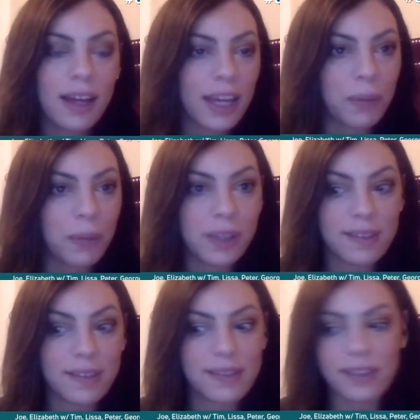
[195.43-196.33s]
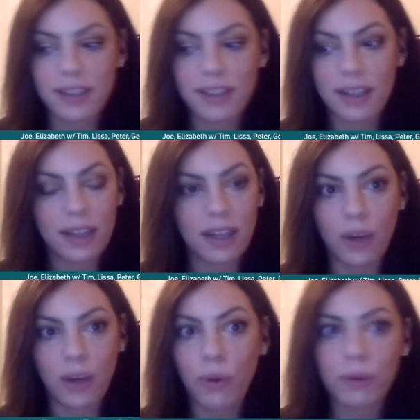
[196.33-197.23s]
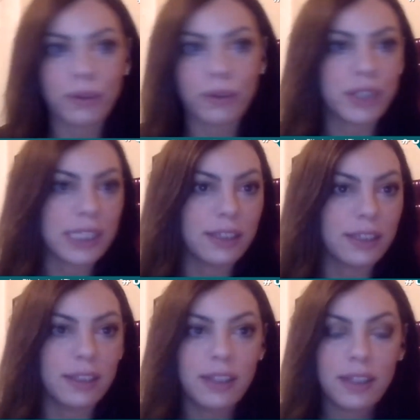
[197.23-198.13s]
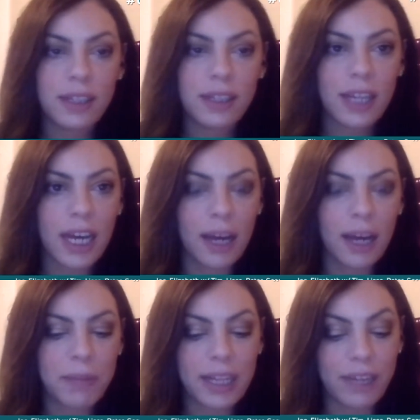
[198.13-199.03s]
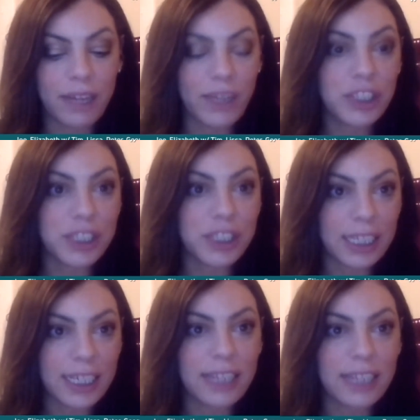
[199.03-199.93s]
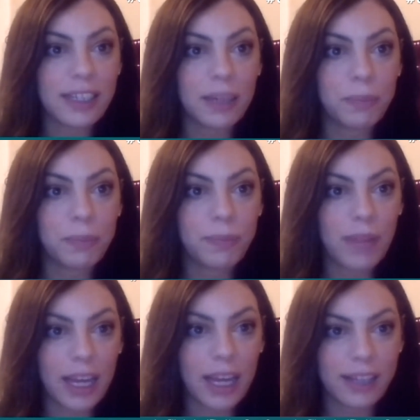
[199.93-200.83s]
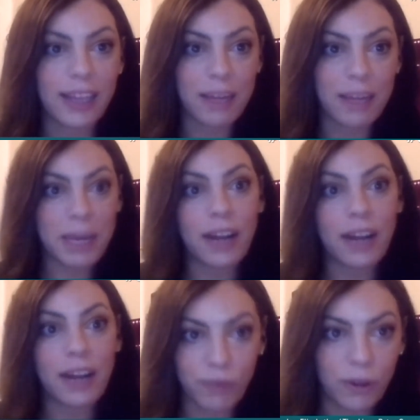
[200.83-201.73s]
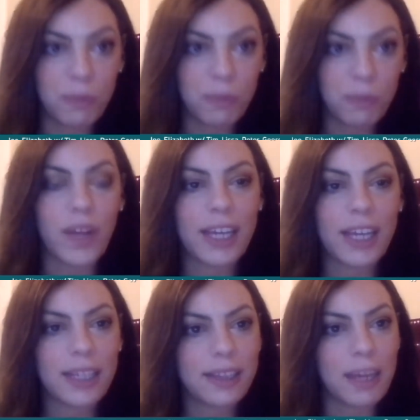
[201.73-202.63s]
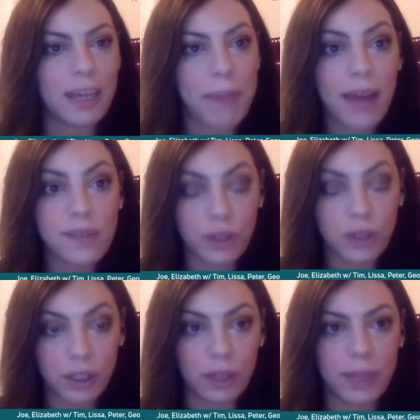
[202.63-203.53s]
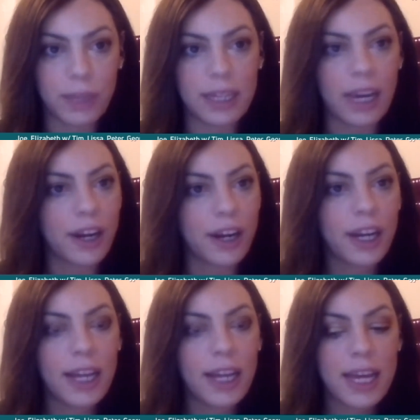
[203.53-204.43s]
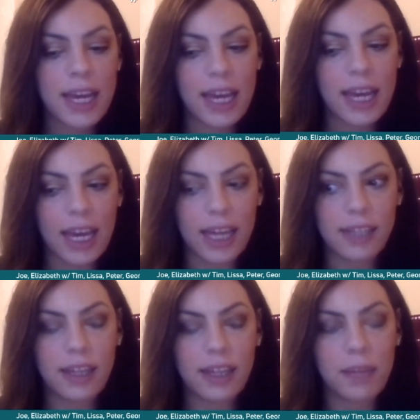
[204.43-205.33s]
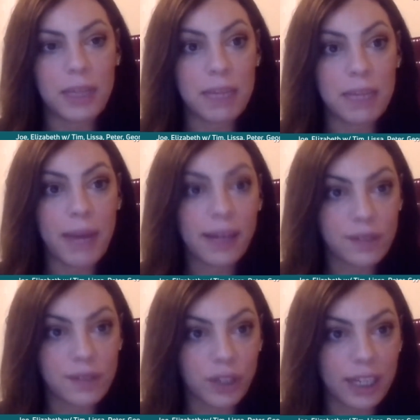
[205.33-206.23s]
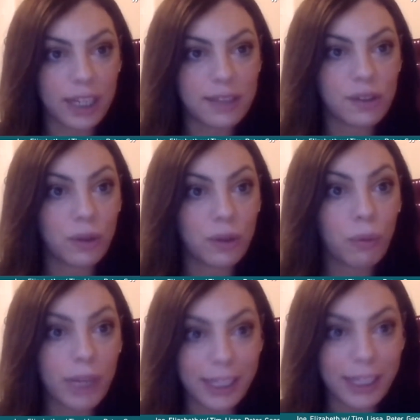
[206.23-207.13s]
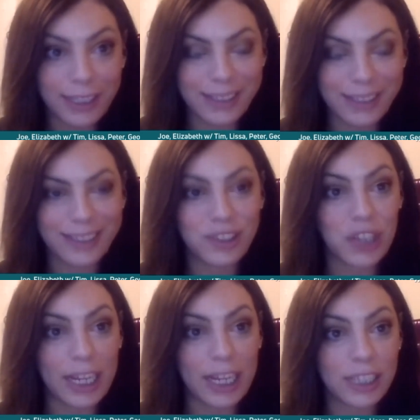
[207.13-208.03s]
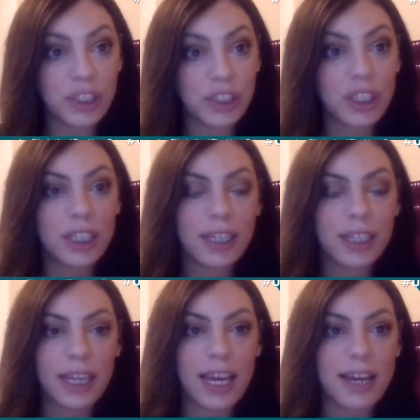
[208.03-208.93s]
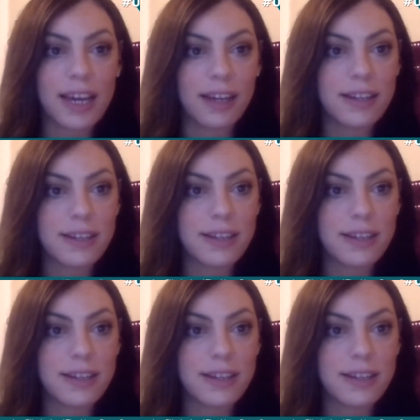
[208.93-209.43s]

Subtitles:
It was a whole ordeal. And then eventually they let me out of the room so that the ambassador could go in there, and him and the ambassador got into quite a heated exchange. And